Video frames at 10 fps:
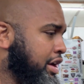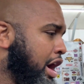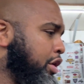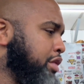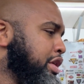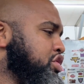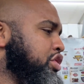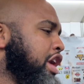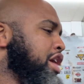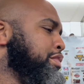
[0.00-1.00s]
I want to make sure
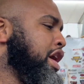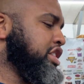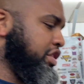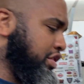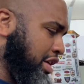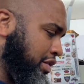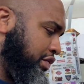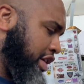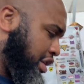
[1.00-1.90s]
the air box and everything fit.